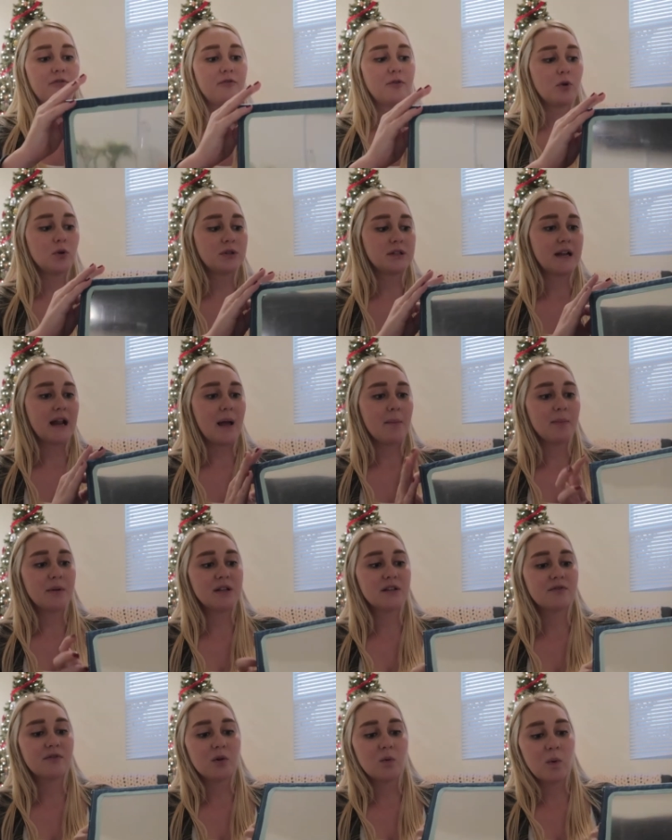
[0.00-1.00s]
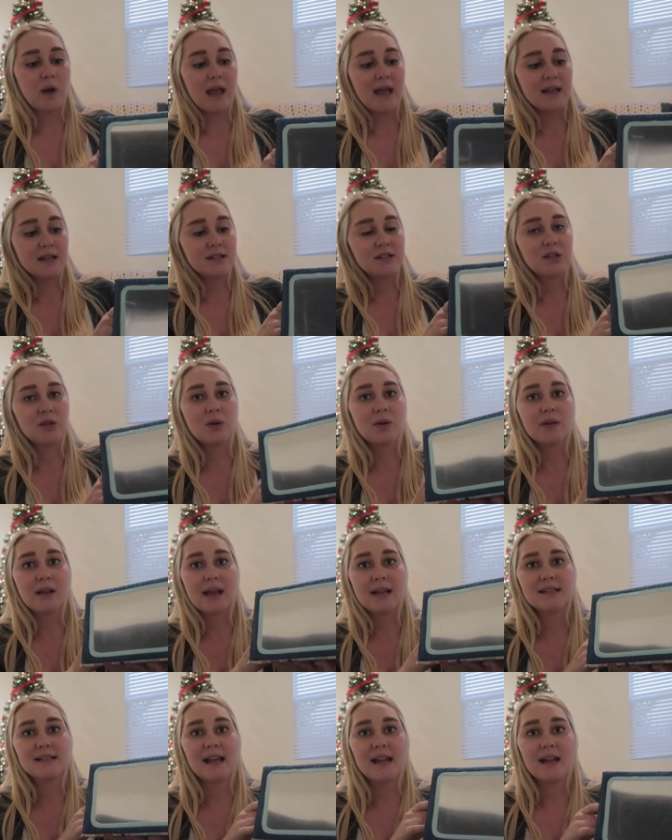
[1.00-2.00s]
fold it up in different ways. So you can
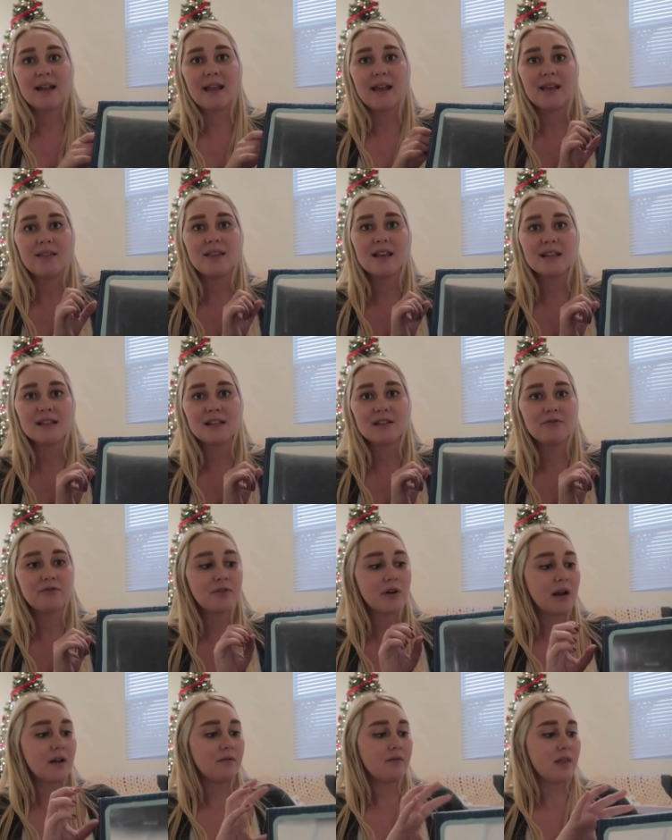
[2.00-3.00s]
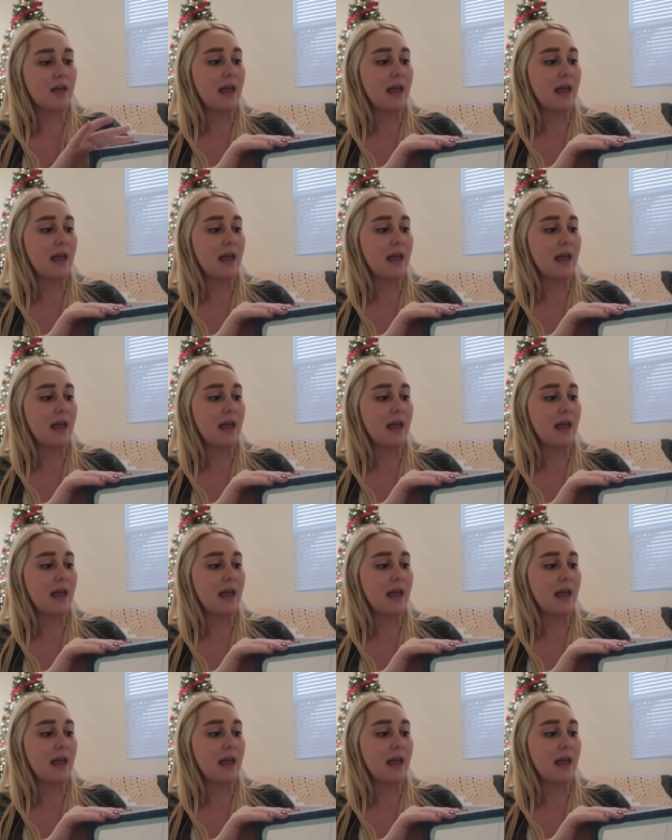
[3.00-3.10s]
like set it like this in front of